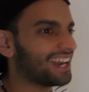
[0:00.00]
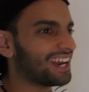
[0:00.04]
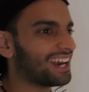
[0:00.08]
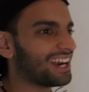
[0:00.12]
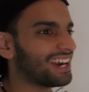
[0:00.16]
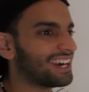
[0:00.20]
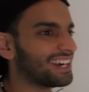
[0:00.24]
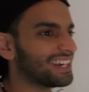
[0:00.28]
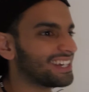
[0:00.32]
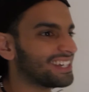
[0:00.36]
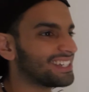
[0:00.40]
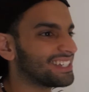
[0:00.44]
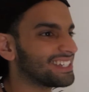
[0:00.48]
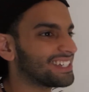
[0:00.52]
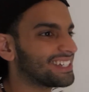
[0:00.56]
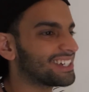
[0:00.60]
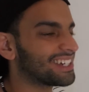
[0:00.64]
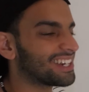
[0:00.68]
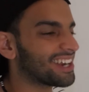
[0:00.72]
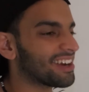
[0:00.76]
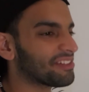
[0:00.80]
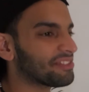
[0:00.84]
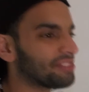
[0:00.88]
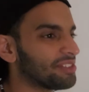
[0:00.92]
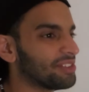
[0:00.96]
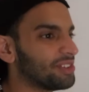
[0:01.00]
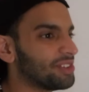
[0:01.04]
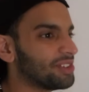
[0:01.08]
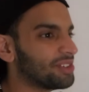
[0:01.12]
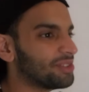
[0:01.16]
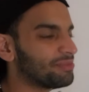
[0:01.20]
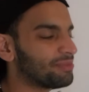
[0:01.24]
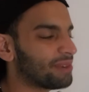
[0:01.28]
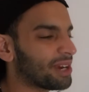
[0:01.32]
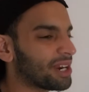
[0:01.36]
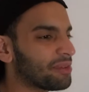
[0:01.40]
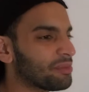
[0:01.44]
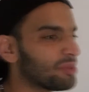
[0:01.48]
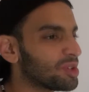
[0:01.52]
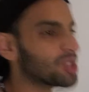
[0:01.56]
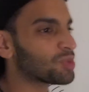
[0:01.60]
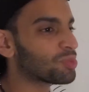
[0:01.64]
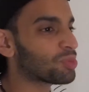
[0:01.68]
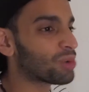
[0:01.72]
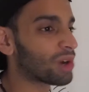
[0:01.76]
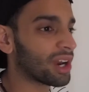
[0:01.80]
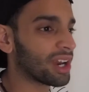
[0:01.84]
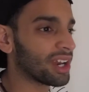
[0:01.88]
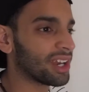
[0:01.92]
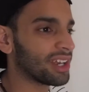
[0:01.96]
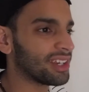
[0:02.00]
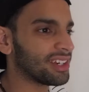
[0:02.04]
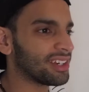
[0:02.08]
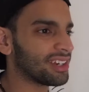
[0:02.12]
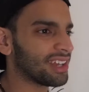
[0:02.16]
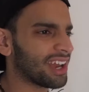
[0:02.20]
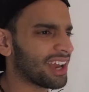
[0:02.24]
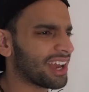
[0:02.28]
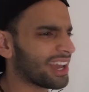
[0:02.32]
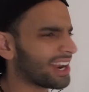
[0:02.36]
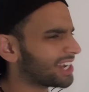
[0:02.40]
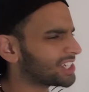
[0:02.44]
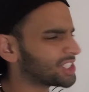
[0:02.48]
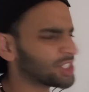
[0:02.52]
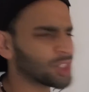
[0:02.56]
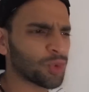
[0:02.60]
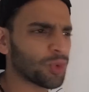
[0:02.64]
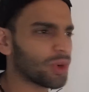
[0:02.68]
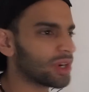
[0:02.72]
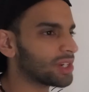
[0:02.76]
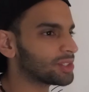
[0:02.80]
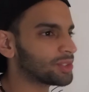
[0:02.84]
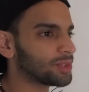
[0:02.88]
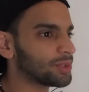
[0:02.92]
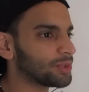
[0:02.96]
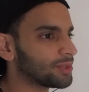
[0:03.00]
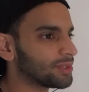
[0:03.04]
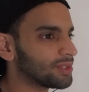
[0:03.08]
Hi, good afternoon. My name is Brian, and I just wanted to...